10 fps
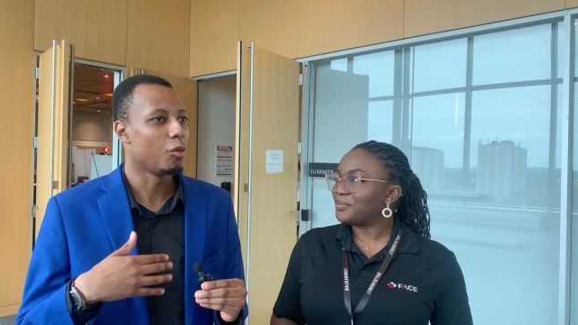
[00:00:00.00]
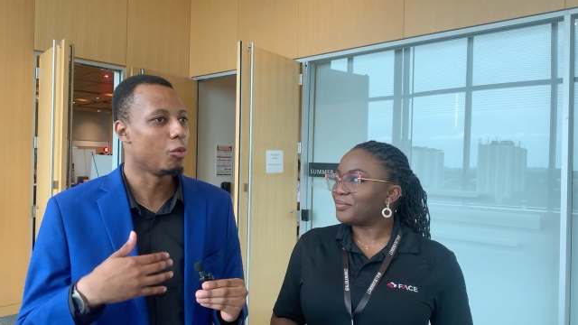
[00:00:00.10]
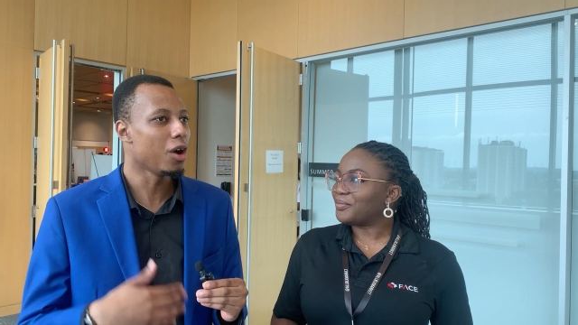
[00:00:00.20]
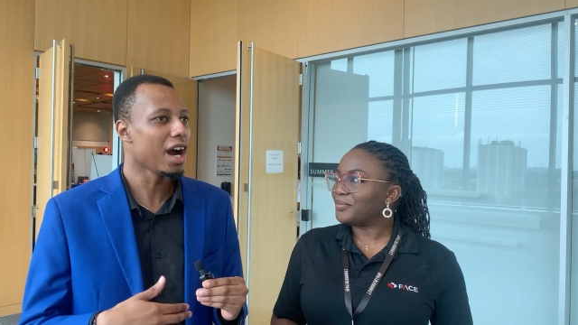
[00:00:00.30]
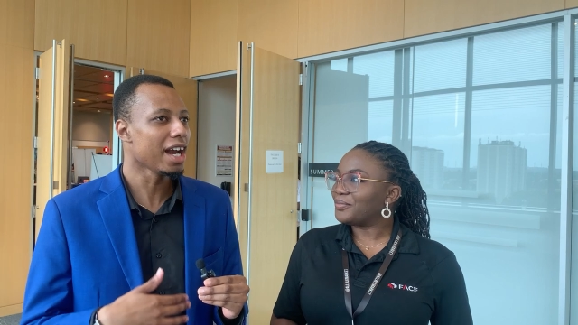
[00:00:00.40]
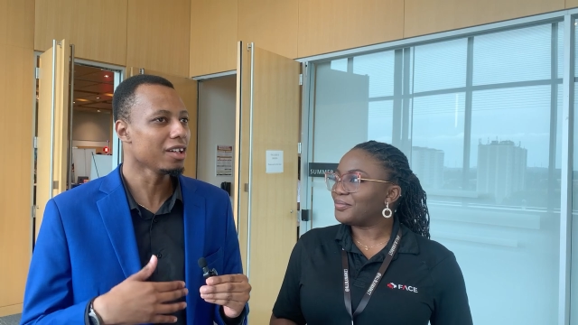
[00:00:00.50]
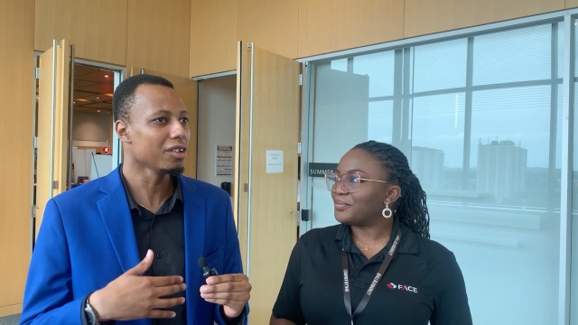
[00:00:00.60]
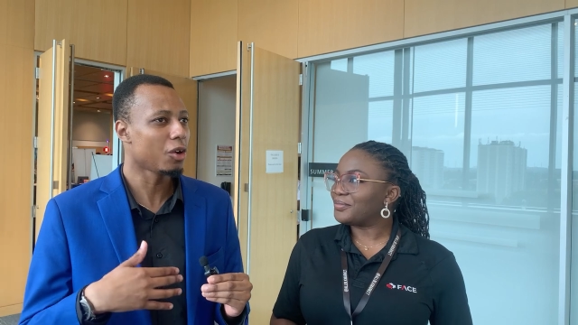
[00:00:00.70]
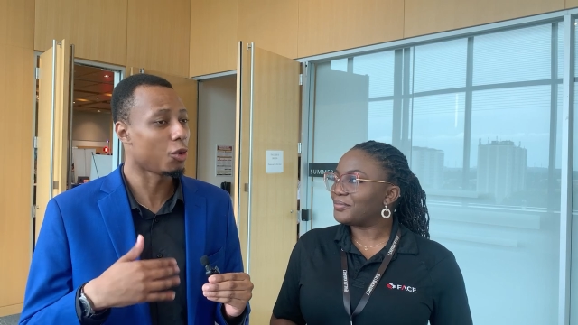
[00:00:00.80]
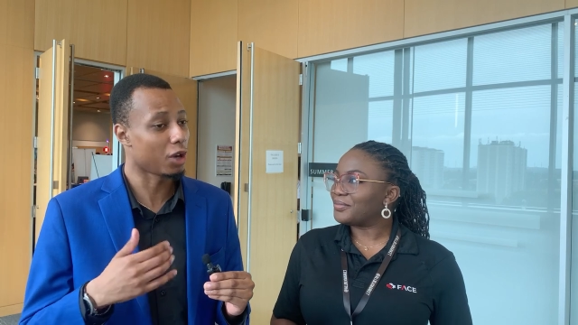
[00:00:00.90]
Speaker 1: Why,
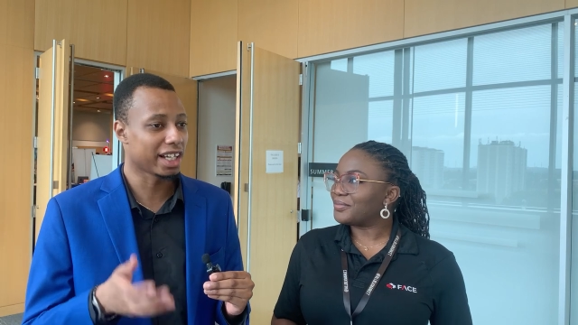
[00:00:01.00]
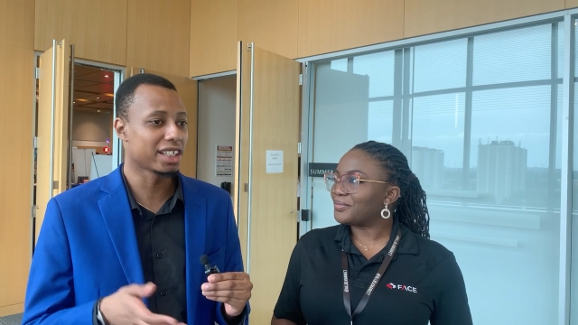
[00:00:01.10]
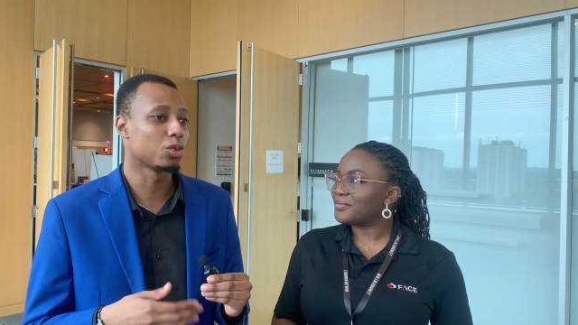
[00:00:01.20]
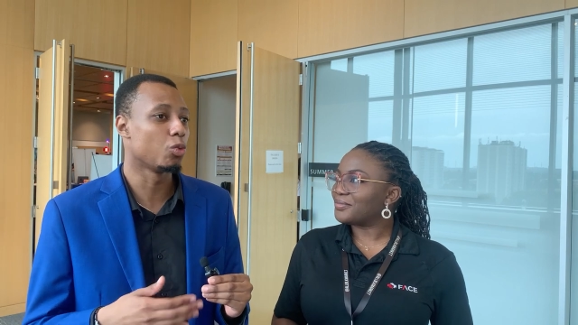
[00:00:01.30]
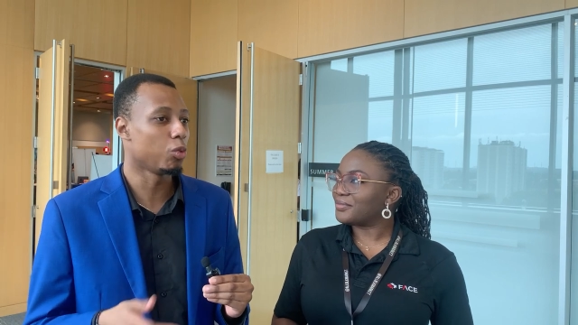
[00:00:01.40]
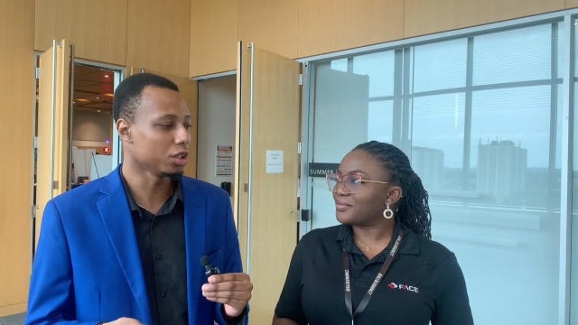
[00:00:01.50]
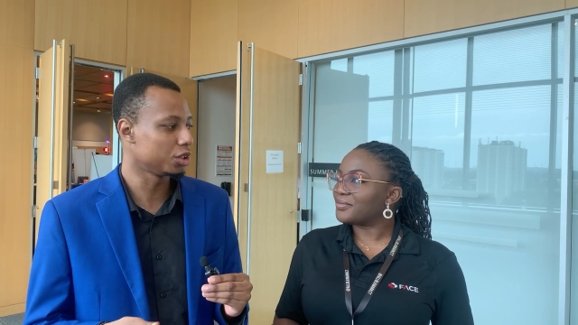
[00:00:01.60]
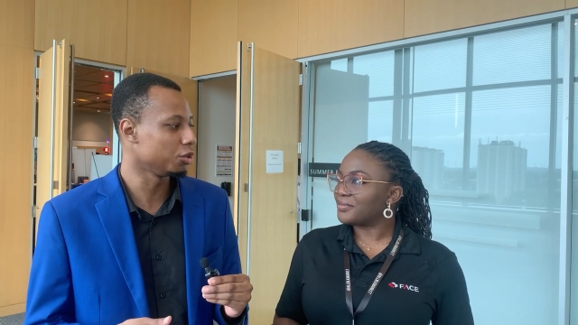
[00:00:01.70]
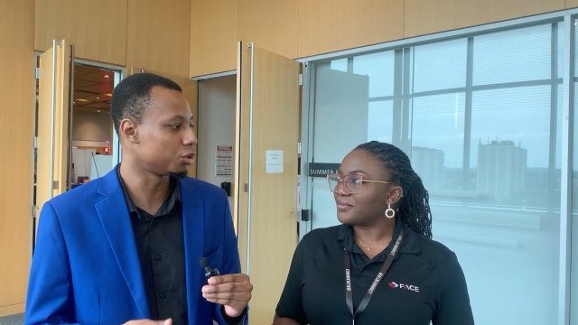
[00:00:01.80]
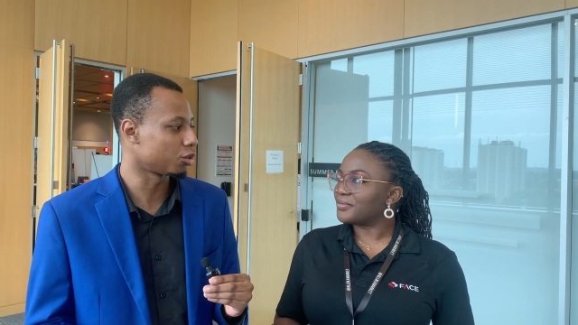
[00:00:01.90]
or I guess, what do
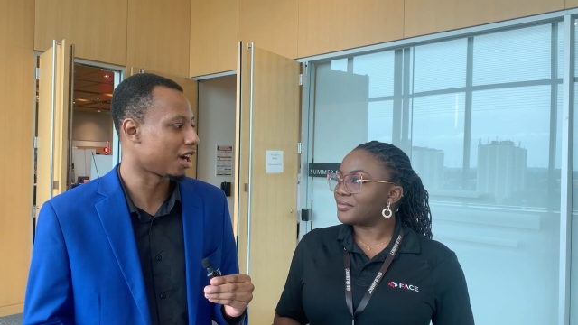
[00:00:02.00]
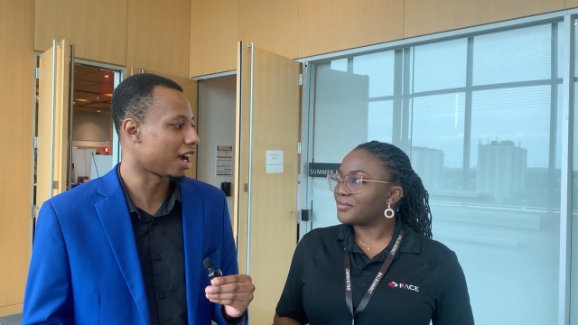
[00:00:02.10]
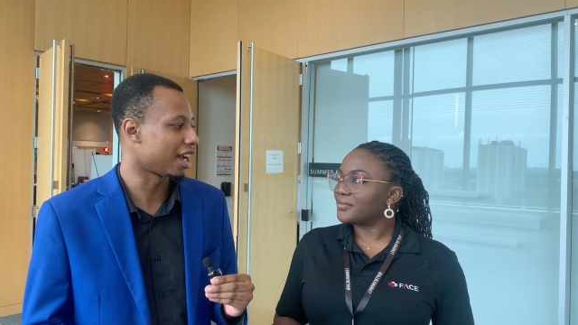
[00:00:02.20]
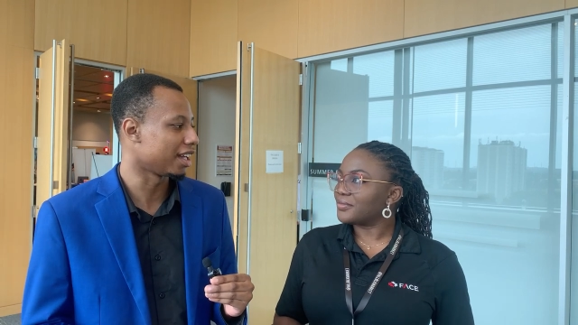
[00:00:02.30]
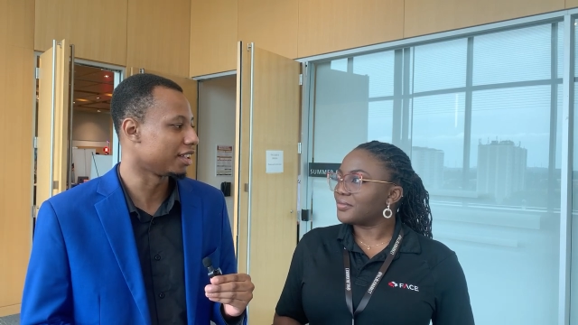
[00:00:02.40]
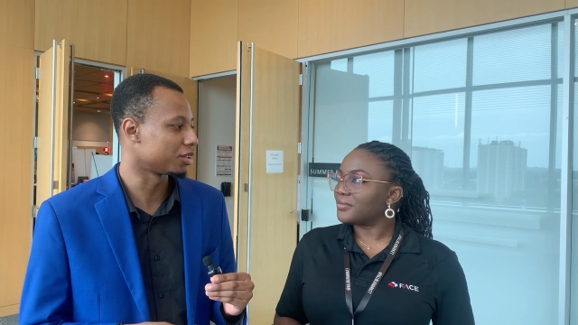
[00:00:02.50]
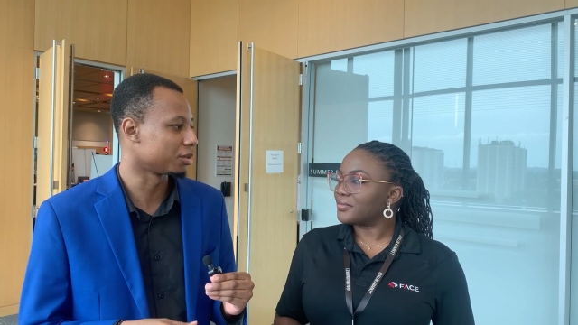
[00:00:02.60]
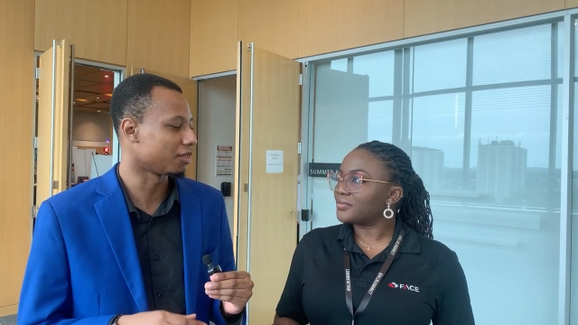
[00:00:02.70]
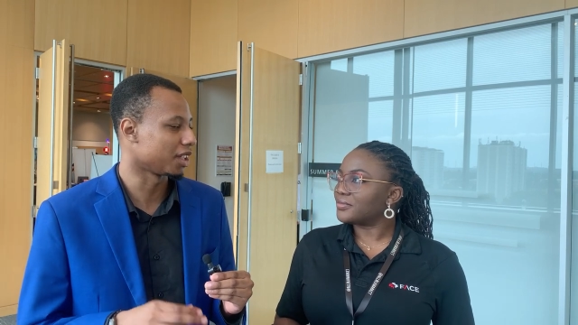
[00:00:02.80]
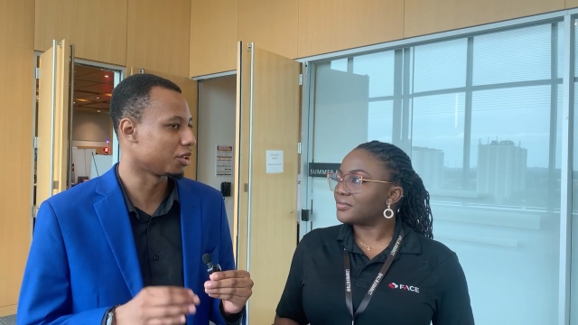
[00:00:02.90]
you try in terms
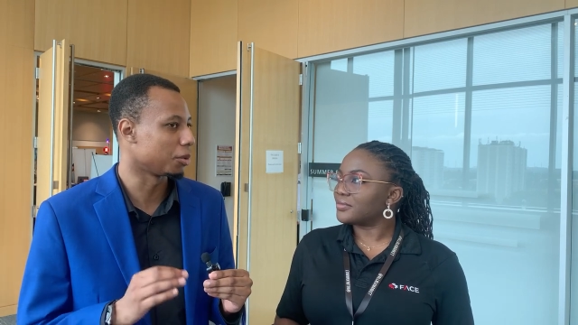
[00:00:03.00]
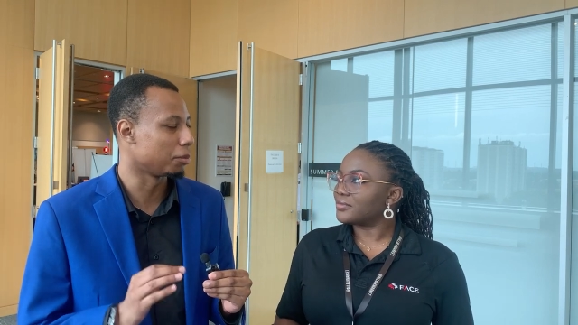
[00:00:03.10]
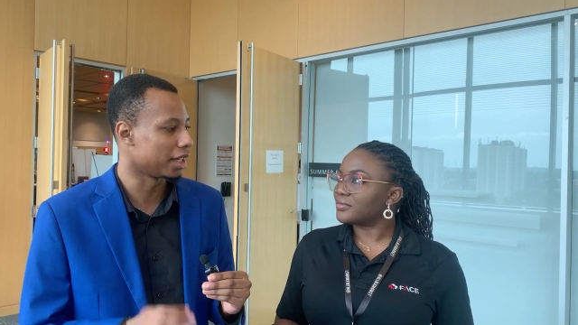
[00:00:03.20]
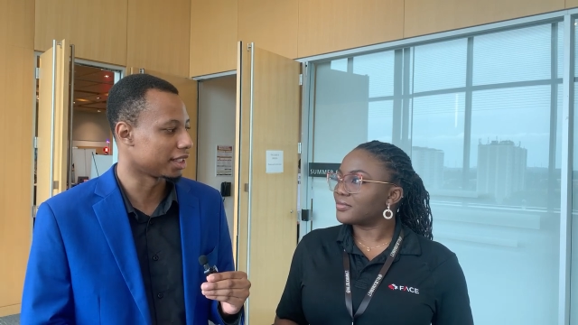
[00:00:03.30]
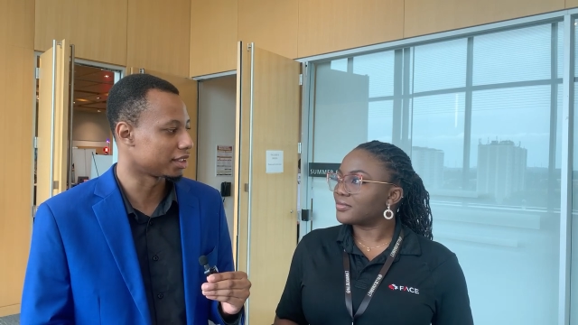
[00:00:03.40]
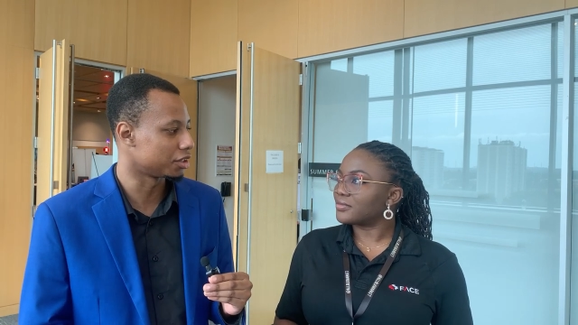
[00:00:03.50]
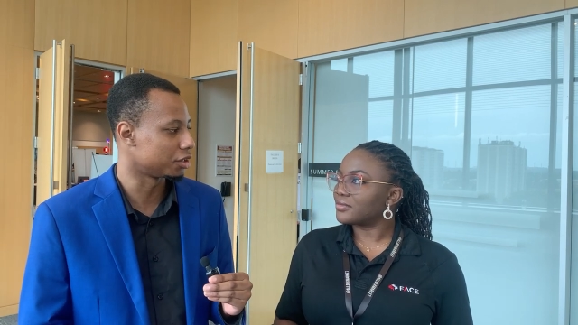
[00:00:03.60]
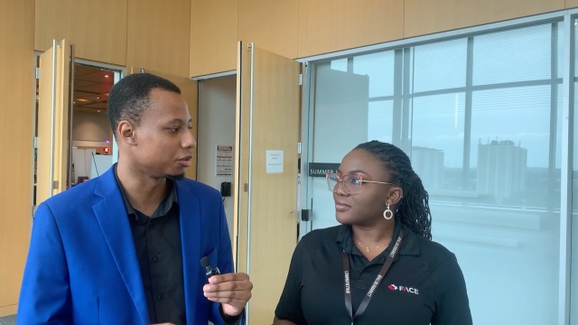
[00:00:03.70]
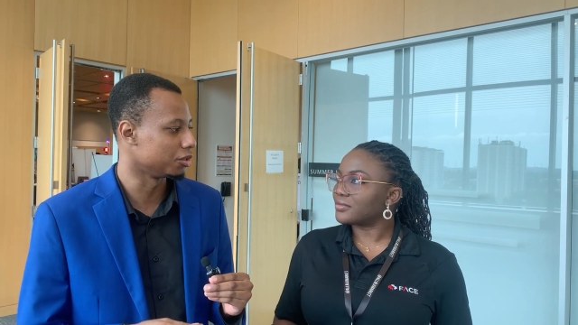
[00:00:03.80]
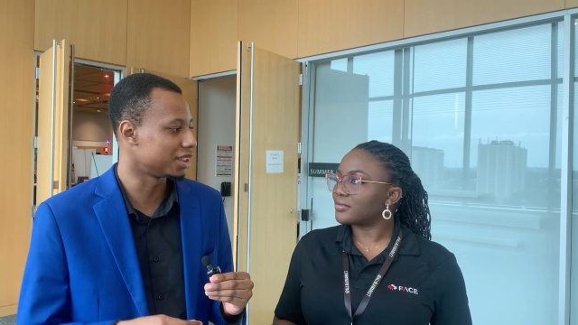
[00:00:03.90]
of your best
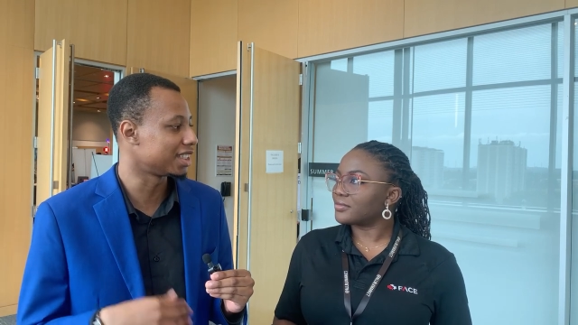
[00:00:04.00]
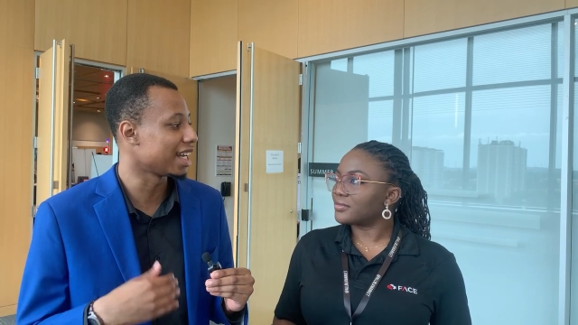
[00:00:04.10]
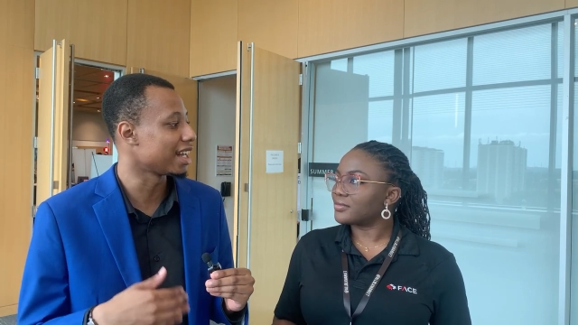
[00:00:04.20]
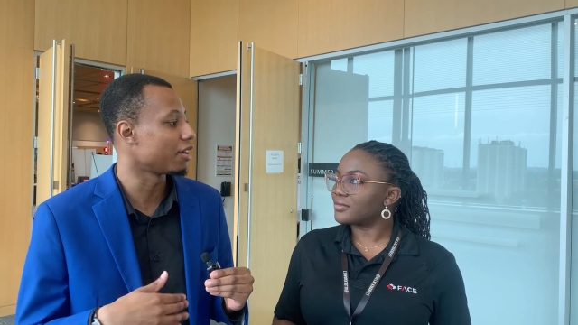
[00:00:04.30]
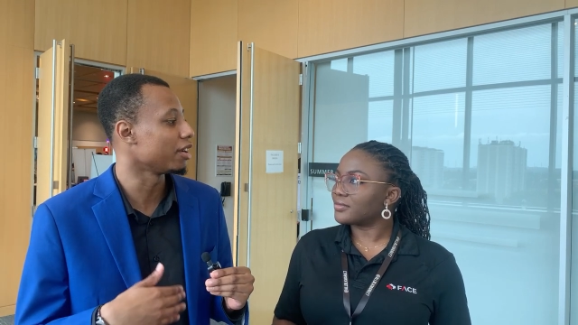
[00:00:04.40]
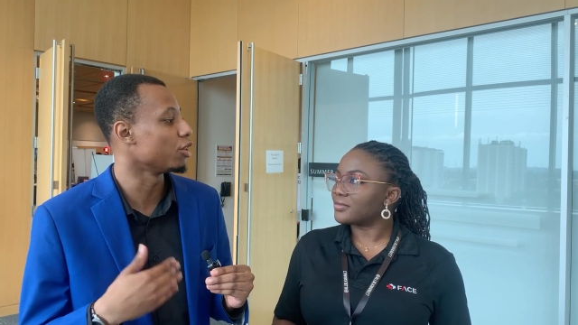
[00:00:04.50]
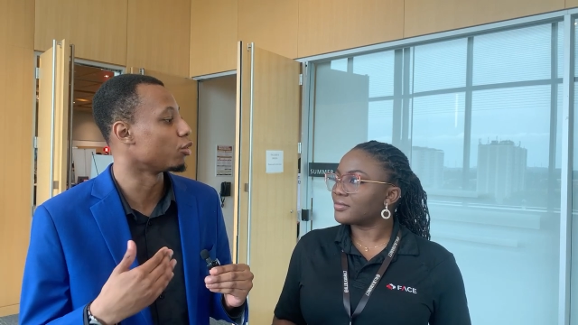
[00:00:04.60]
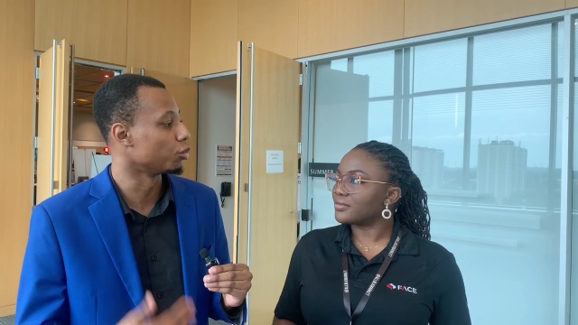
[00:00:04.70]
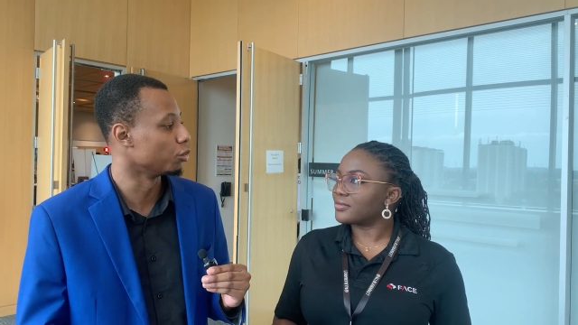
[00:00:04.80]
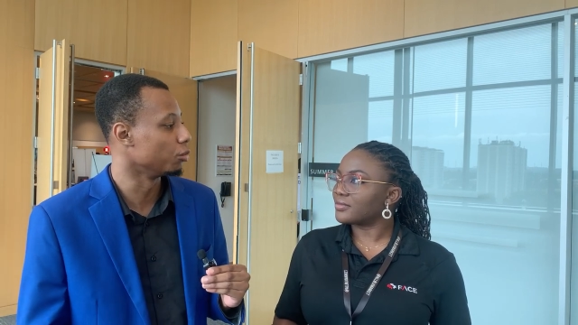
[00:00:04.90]
to stand out in a
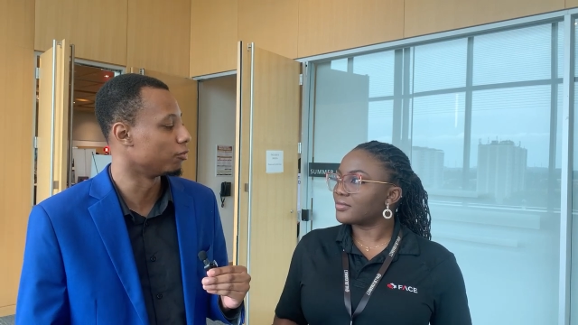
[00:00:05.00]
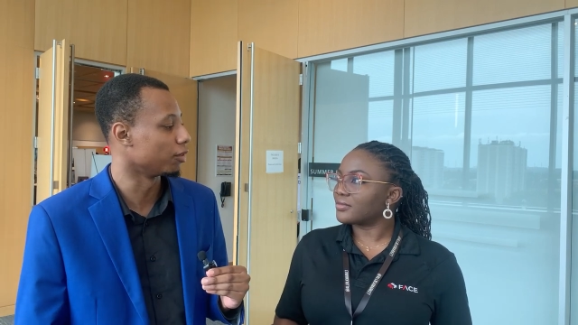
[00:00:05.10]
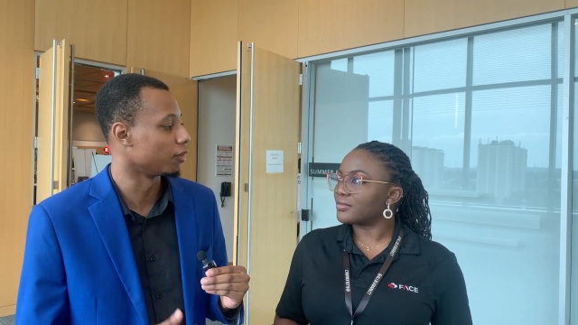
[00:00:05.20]
room full of